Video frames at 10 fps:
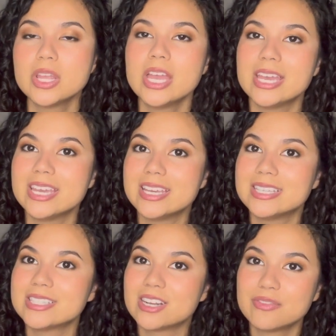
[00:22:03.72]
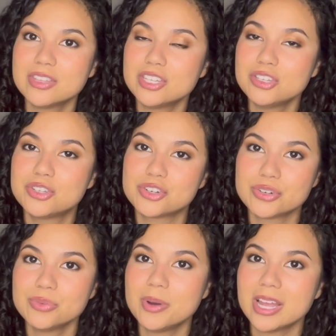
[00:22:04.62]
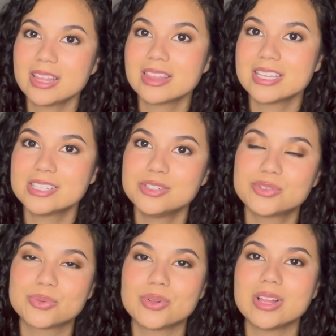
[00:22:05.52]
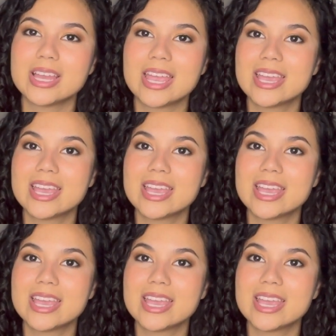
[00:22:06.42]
is None of This Is True by Lisa Jewell.